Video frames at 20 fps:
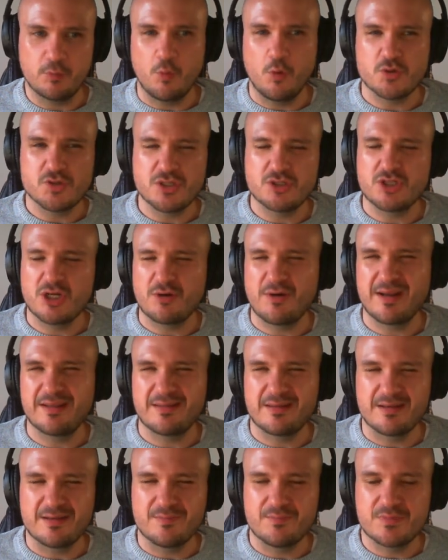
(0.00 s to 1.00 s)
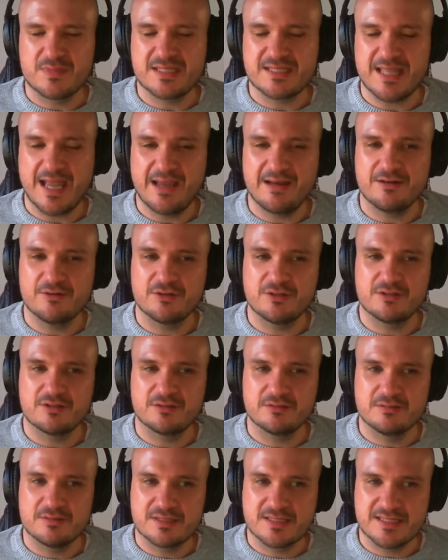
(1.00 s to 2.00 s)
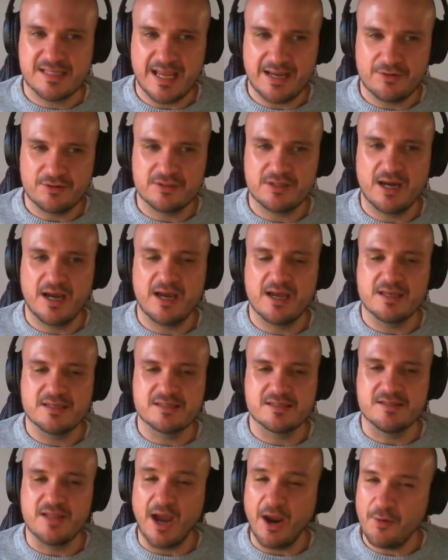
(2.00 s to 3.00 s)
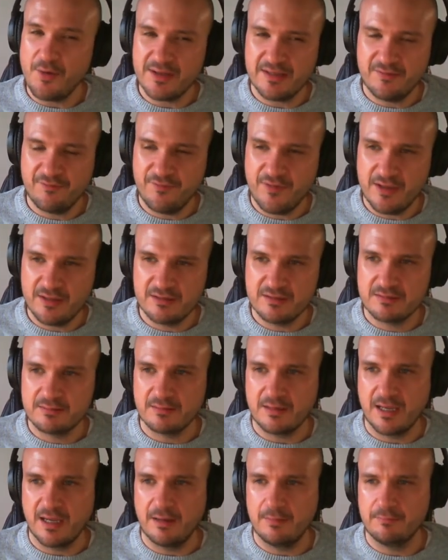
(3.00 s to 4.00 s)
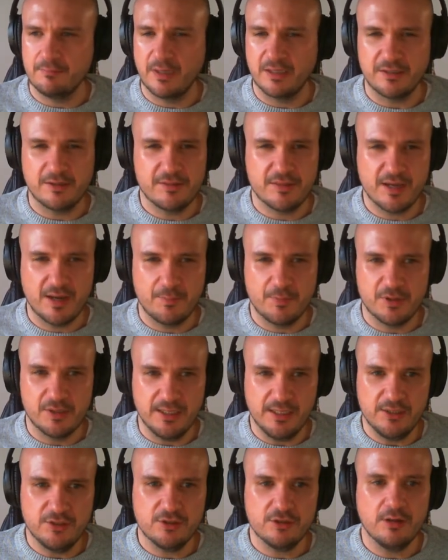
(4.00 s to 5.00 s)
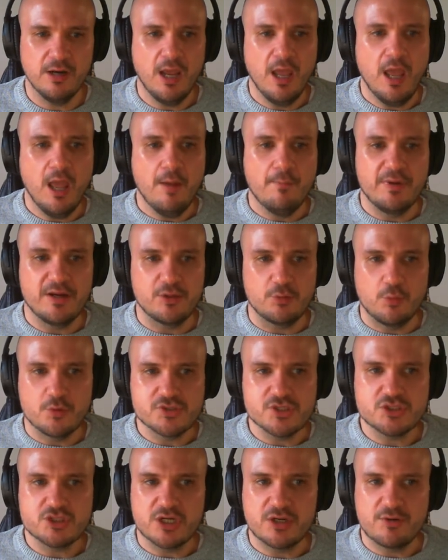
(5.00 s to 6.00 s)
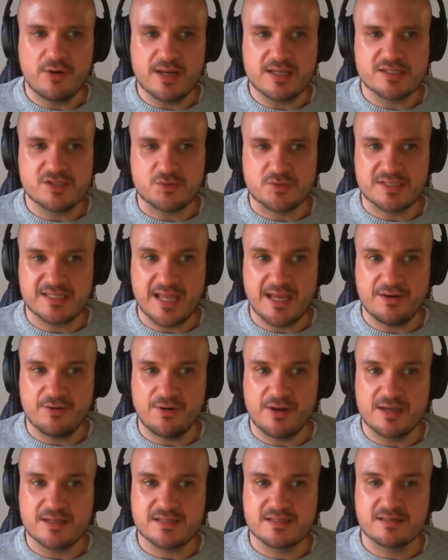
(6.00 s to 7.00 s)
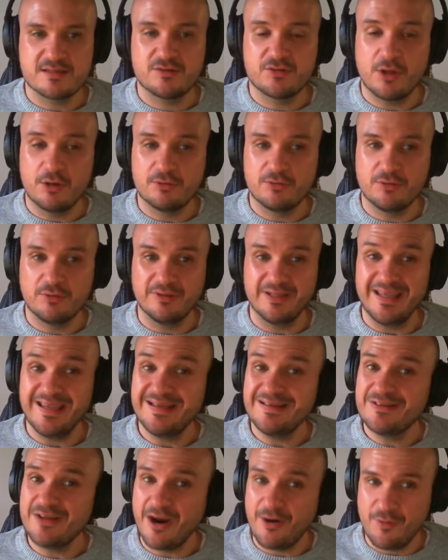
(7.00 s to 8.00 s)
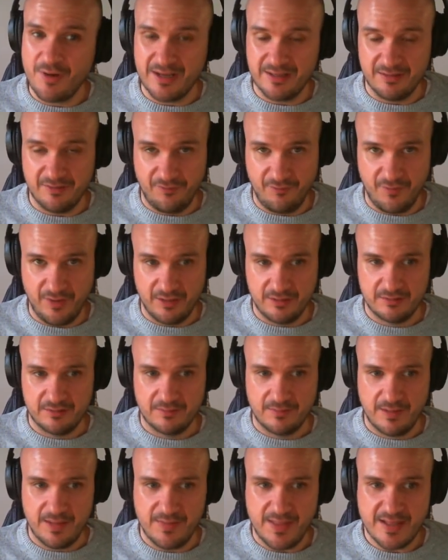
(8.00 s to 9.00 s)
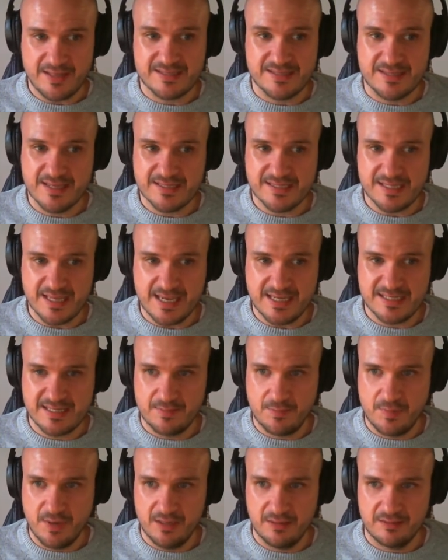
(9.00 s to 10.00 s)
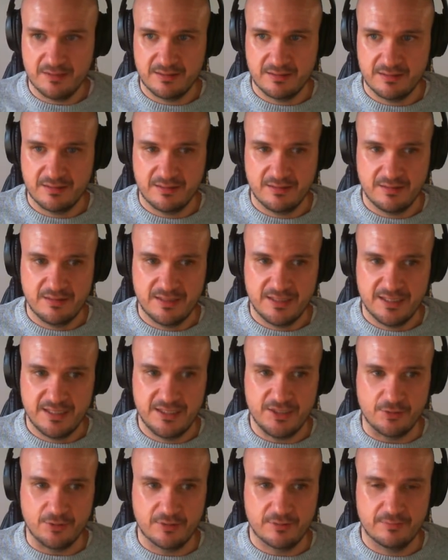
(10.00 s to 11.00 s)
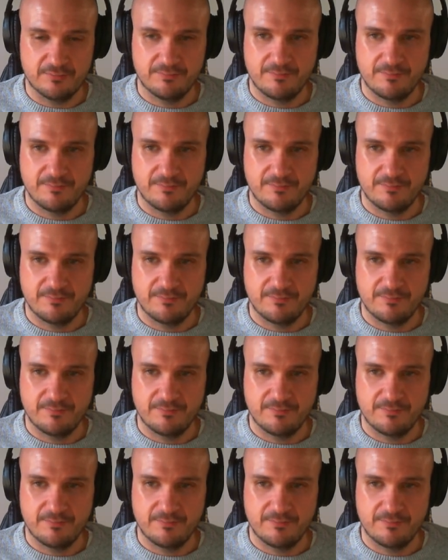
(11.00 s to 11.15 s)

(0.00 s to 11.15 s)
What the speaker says: will also generate the standardized direct effect. I don't think I put it in here, but it also generates your standardized total indirect effect. And that's this estimate here,